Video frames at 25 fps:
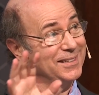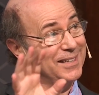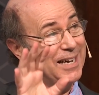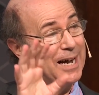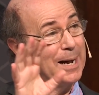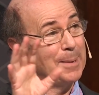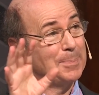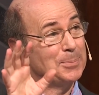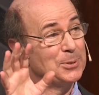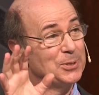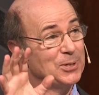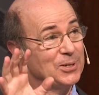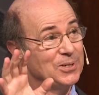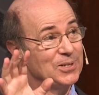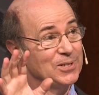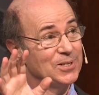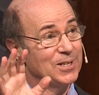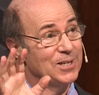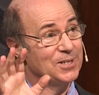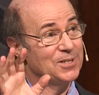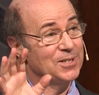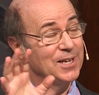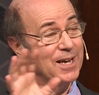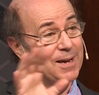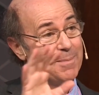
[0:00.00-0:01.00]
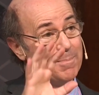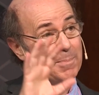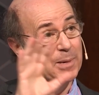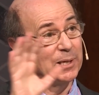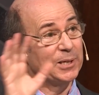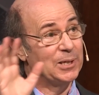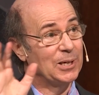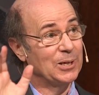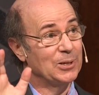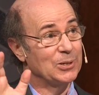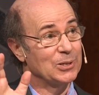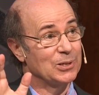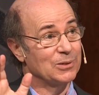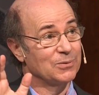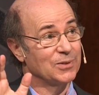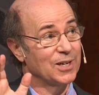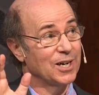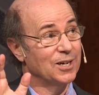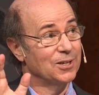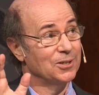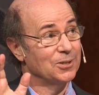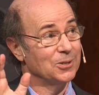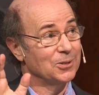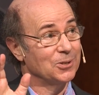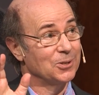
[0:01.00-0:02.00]
options that say millions of
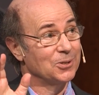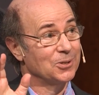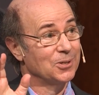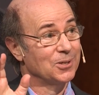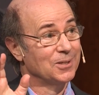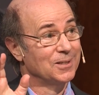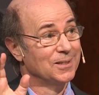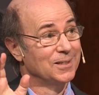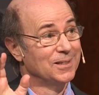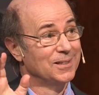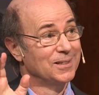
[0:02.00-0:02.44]
colors,